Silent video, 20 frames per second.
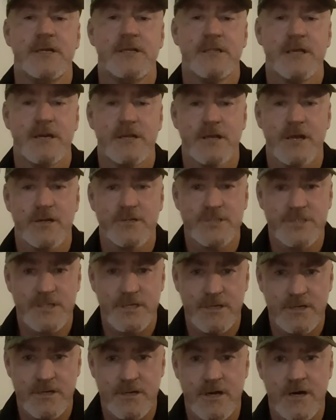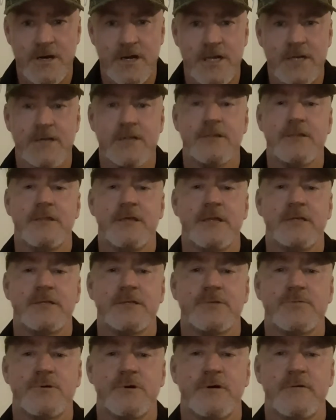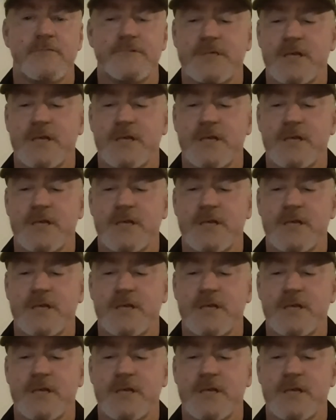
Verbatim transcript: then it goes to 9, then to 12.